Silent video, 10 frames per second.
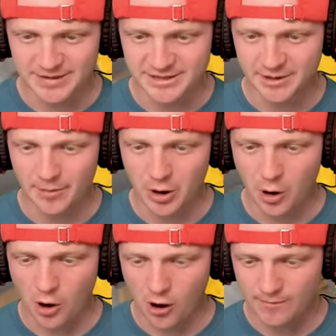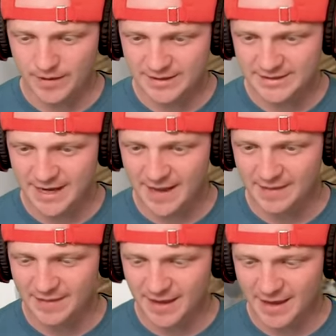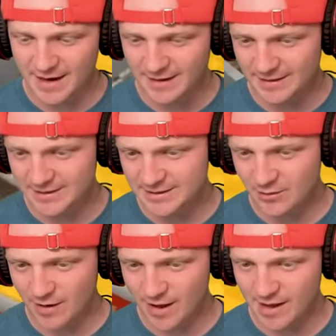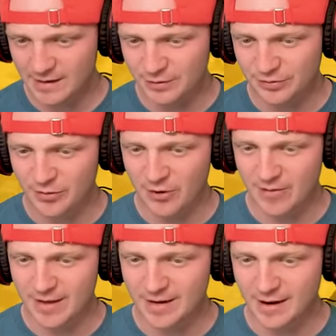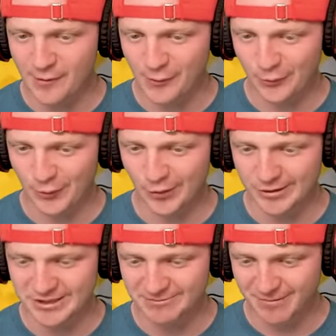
some carpet, and then let's go ahead and throw in our horse,